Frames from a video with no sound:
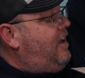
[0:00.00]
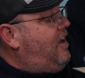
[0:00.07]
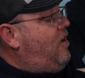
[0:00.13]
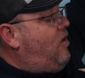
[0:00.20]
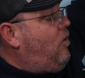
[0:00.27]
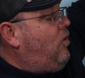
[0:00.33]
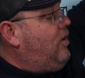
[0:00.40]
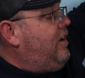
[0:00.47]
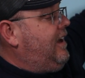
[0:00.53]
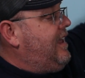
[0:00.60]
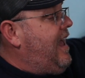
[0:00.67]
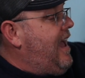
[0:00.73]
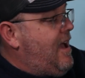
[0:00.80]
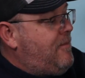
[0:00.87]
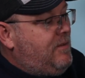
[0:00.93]
or in a
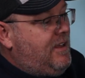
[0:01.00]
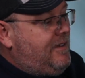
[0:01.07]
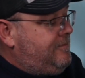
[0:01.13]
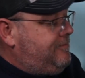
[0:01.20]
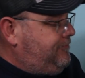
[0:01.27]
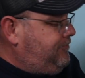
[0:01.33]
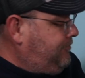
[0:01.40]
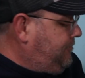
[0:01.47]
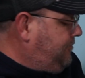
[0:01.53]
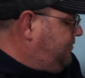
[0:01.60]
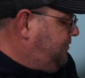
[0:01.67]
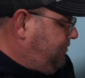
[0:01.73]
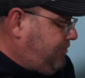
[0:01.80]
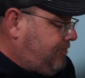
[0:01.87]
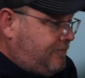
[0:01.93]
cabinet
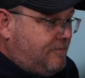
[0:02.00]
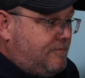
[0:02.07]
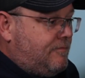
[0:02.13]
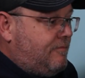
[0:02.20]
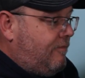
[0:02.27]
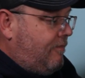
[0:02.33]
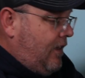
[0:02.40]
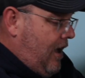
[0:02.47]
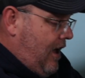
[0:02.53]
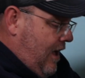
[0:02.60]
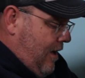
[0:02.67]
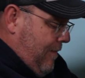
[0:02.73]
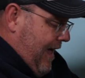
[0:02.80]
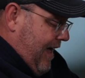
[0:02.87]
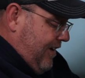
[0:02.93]
um,
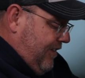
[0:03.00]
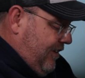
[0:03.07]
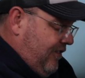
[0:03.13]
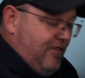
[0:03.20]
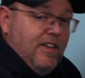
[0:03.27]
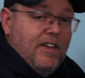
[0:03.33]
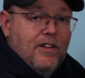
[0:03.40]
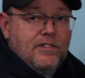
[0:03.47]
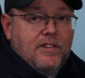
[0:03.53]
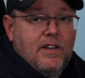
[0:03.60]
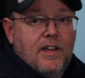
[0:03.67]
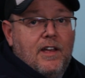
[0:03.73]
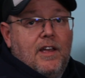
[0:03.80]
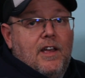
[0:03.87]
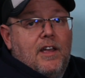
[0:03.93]
out in the field.
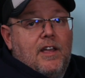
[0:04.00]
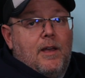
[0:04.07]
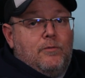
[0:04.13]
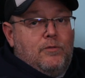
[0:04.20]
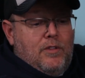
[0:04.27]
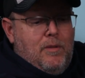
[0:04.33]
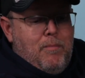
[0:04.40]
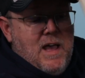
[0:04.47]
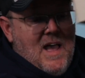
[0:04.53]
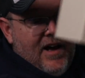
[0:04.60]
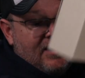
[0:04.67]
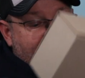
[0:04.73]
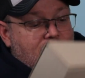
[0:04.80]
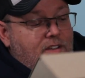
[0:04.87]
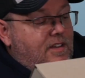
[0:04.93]
Comes with a
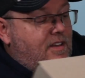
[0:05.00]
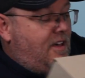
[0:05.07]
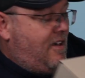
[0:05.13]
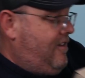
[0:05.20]
box of